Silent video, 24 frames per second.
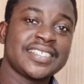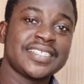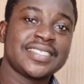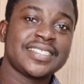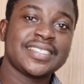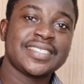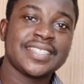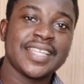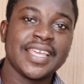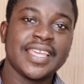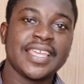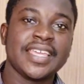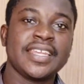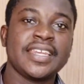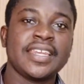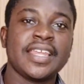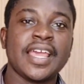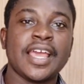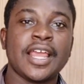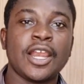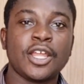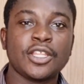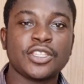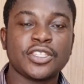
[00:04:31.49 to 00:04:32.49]
taking a
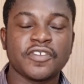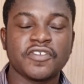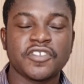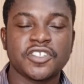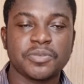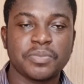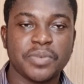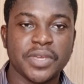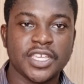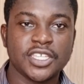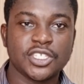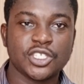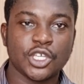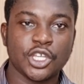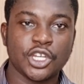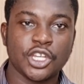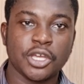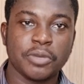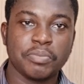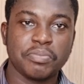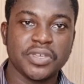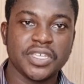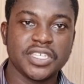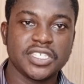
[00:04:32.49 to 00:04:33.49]
lot of space on your
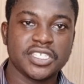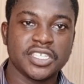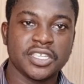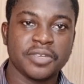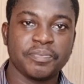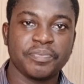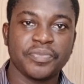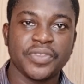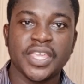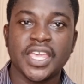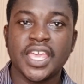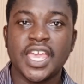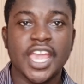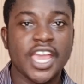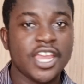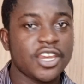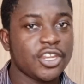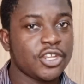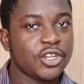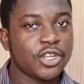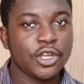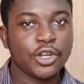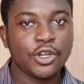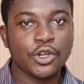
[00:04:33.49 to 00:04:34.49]
PC and you
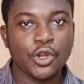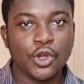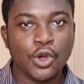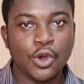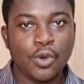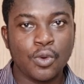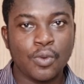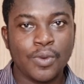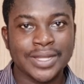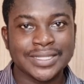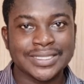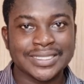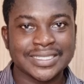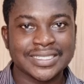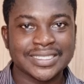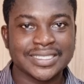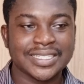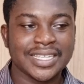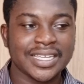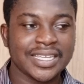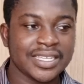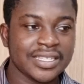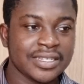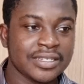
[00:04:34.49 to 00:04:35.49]
don't know what is
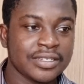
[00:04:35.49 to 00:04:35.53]
taking